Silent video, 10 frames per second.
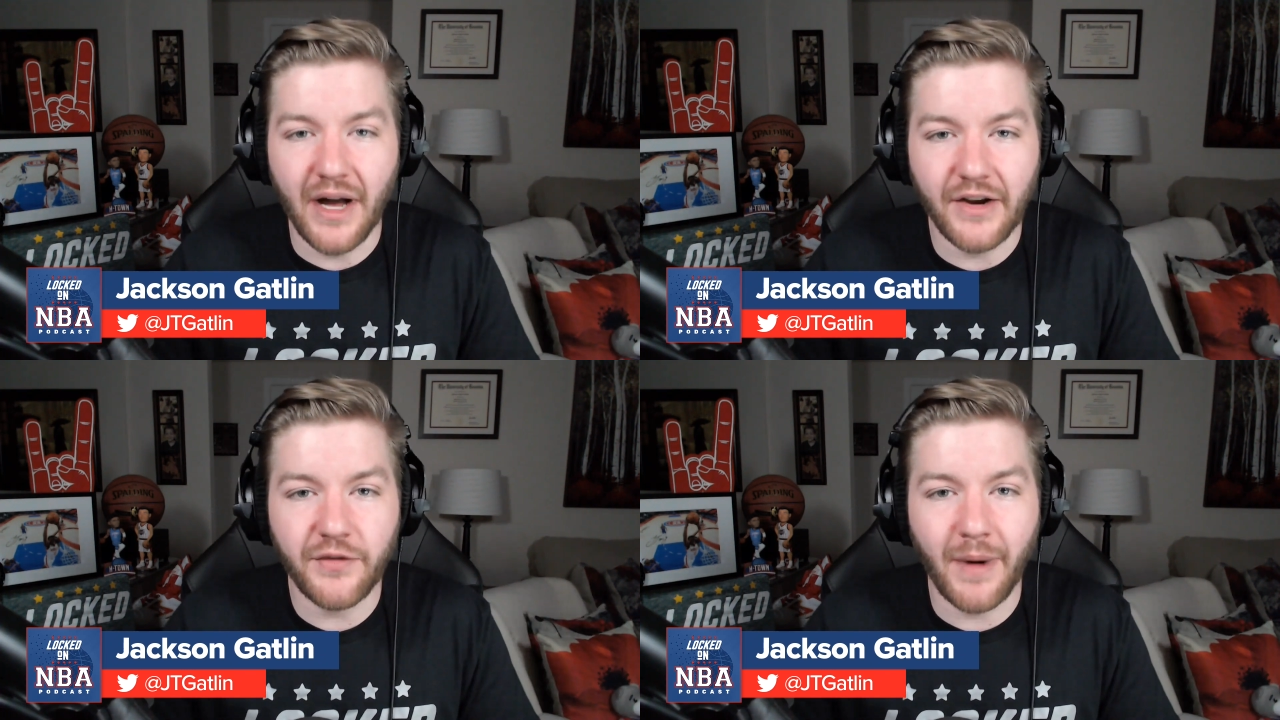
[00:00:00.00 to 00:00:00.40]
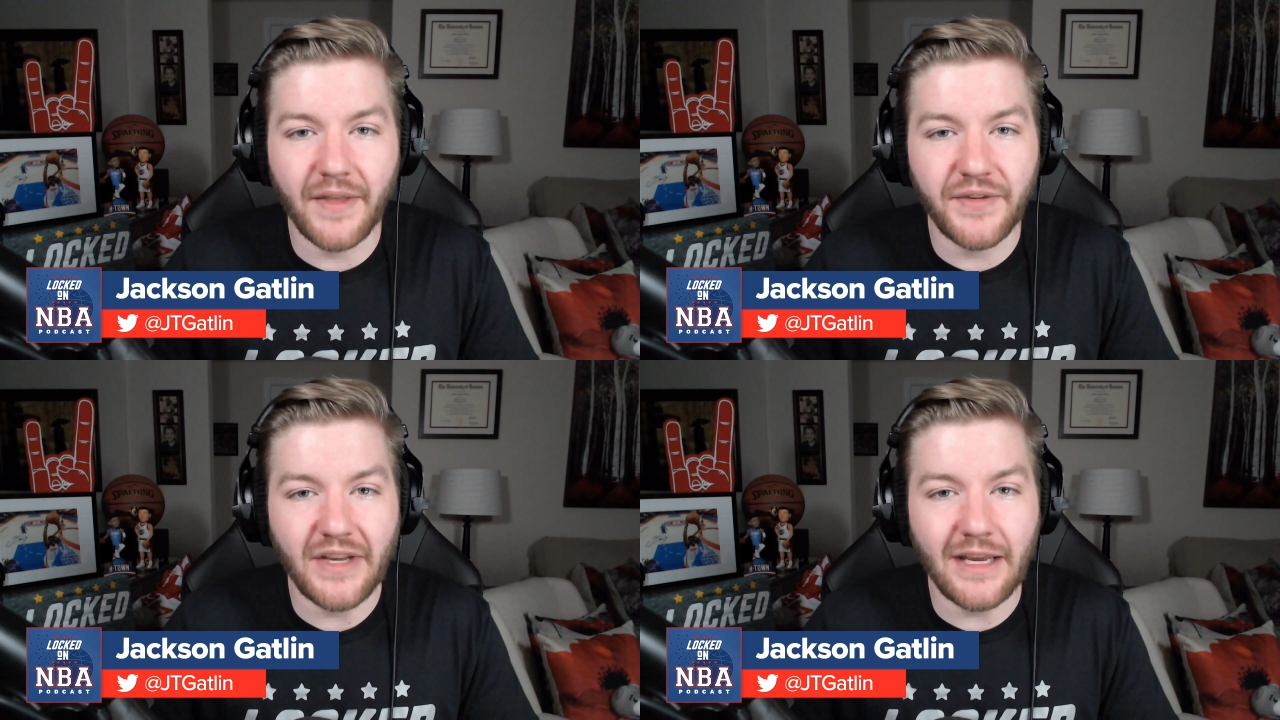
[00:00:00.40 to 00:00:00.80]
punished
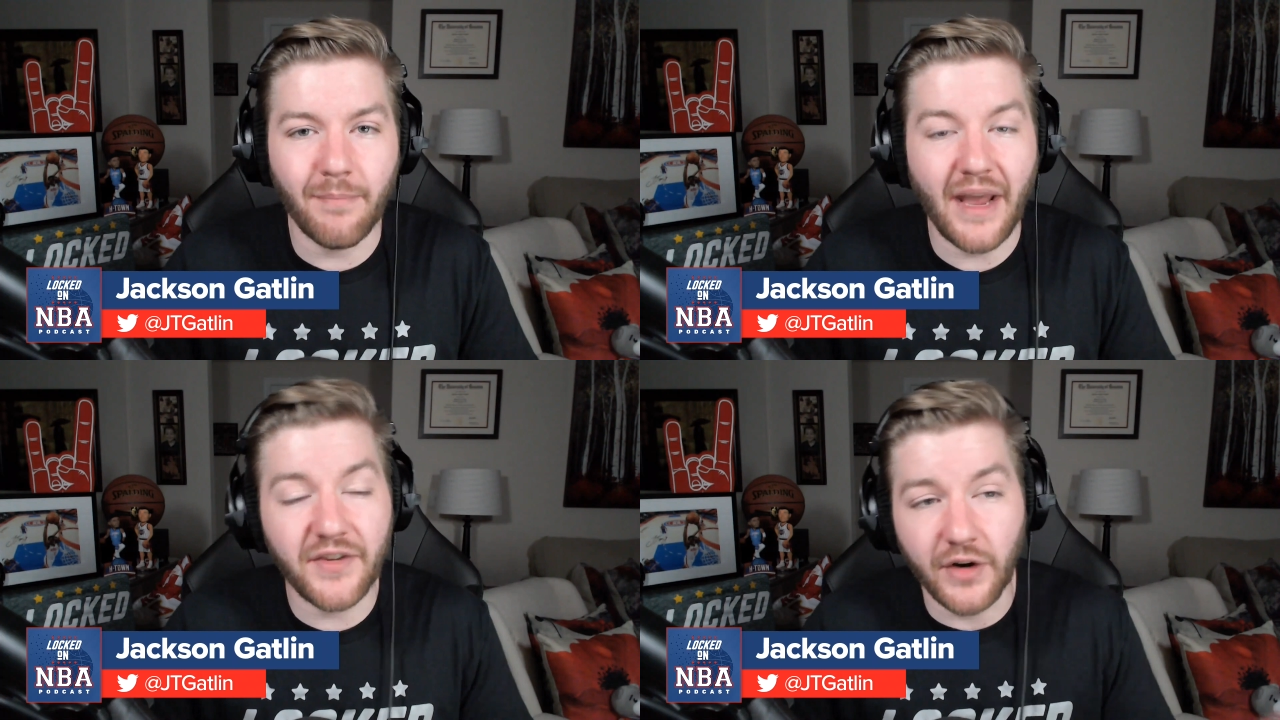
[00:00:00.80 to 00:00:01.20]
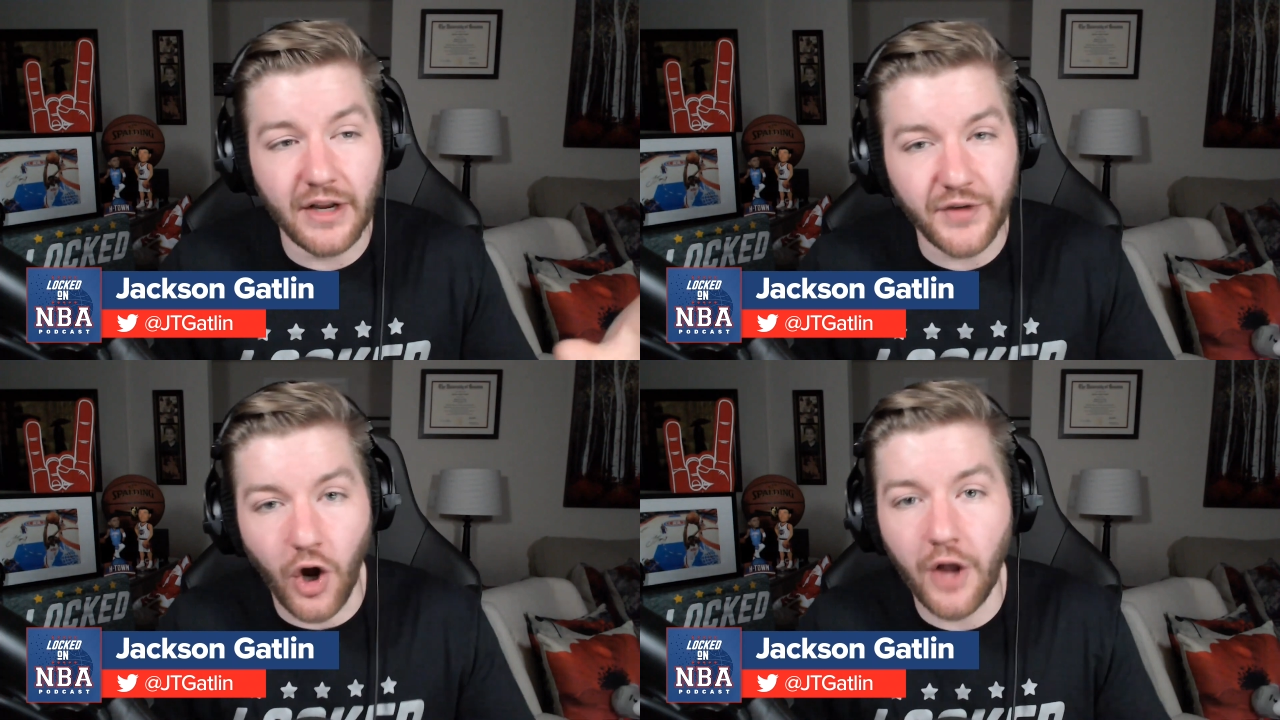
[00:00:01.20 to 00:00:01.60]
by the team based
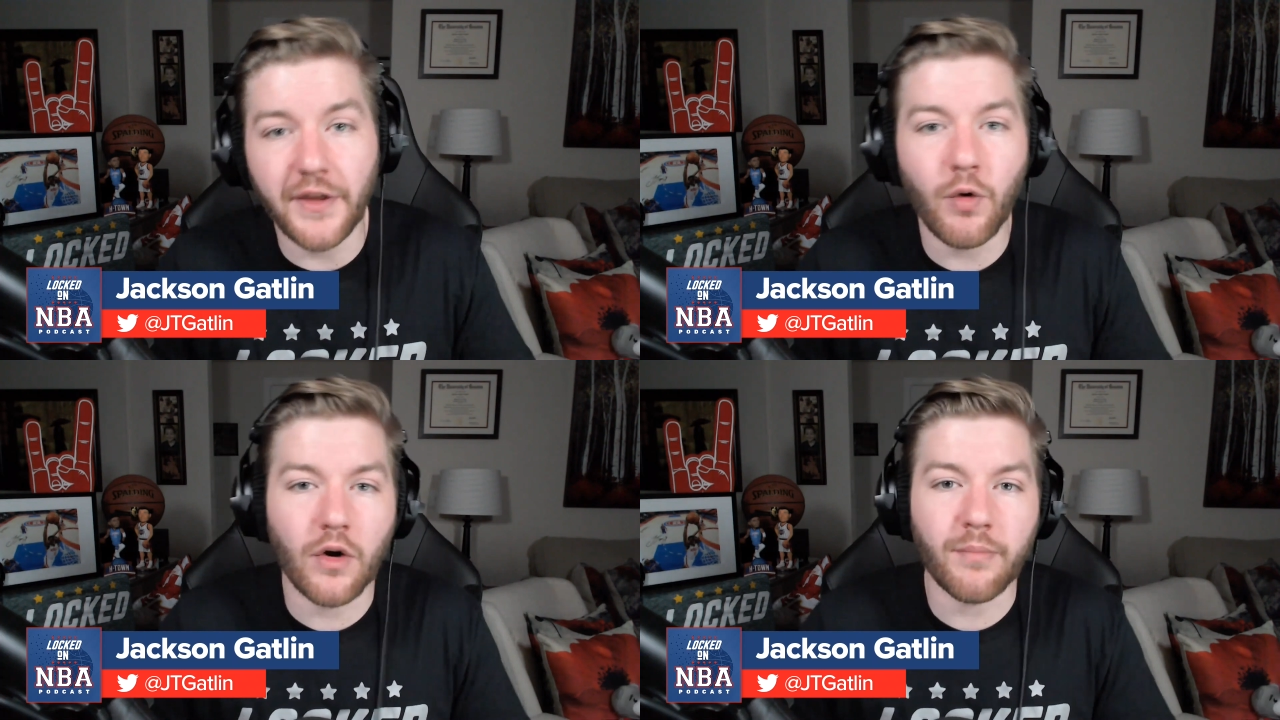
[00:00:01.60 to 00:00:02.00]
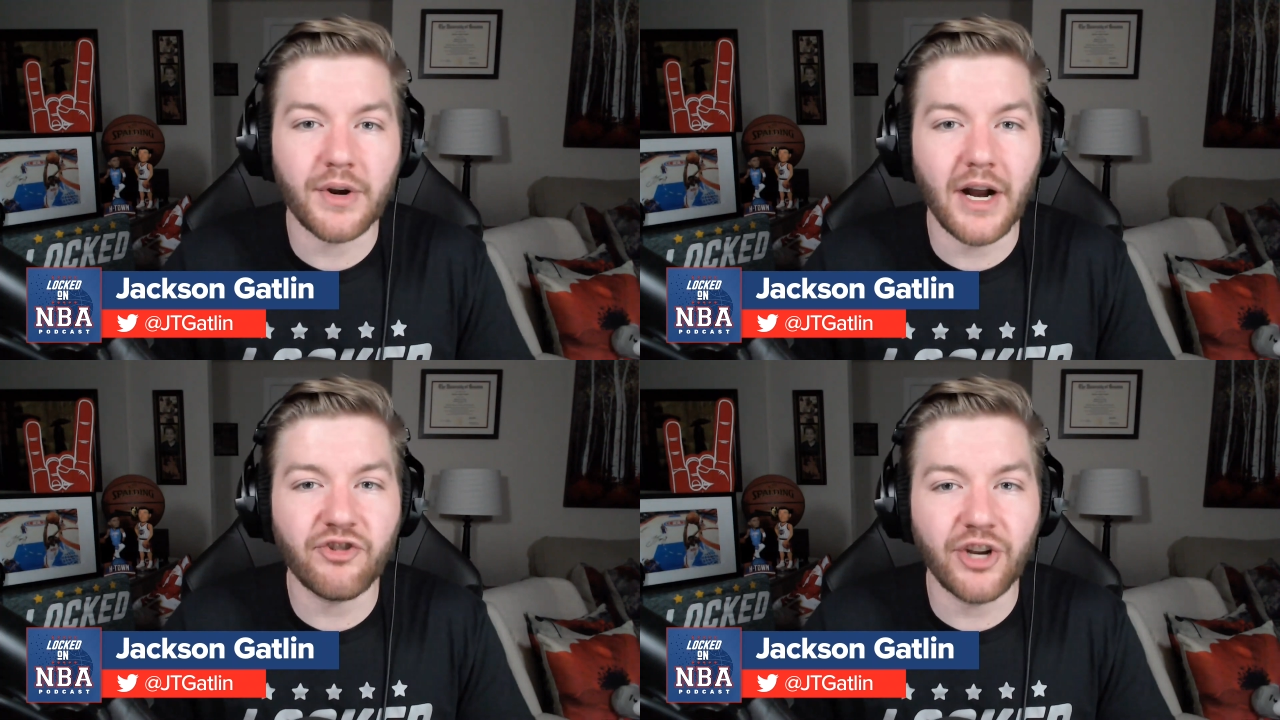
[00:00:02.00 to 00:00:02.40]
on his on-the-court
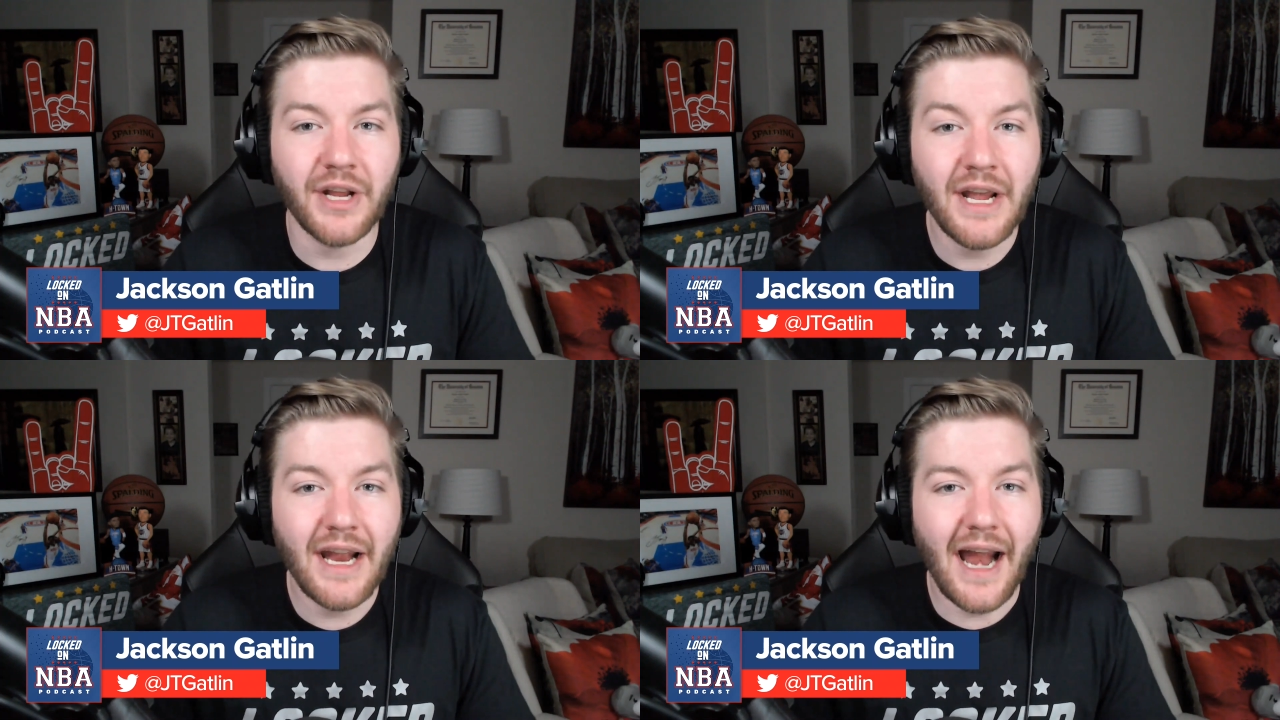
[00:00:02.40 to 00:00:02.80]
production,